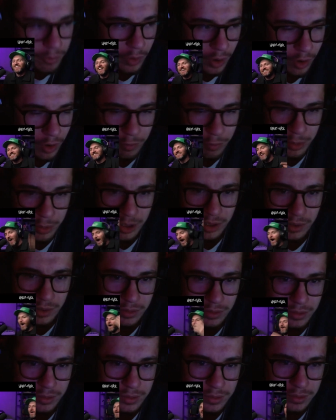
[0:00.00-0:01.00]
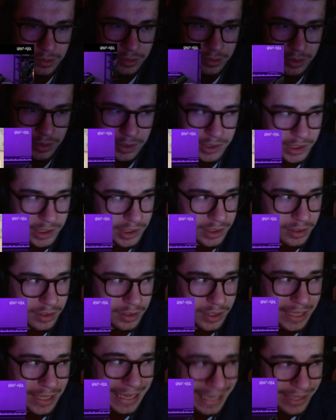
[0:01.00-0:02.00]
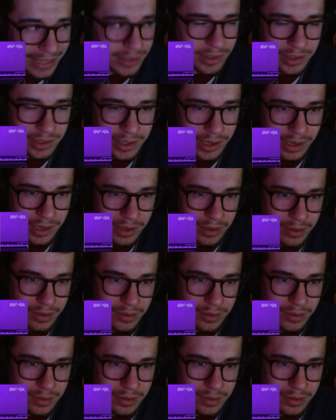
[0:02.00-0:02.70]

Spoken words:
offbeat. This is insane.